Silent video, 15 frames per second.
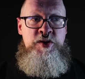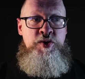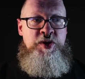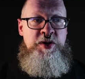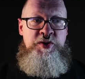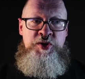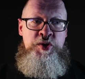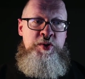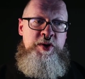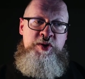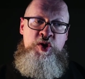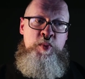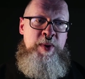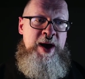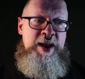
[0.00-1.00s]
can you can,
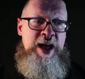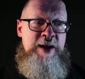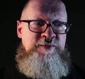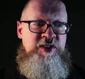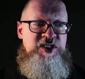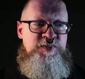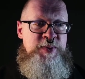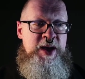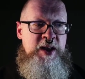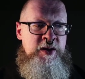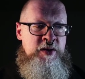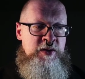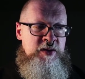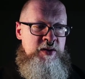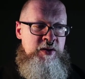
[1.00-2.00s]
you might have to
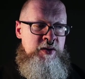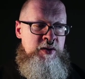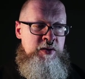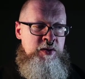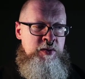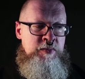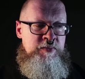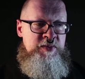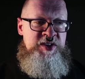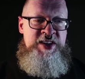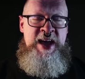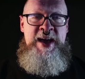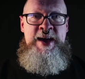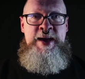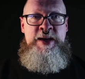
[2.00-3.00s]
spend
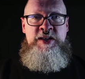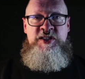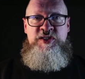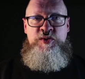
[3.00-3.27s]
days,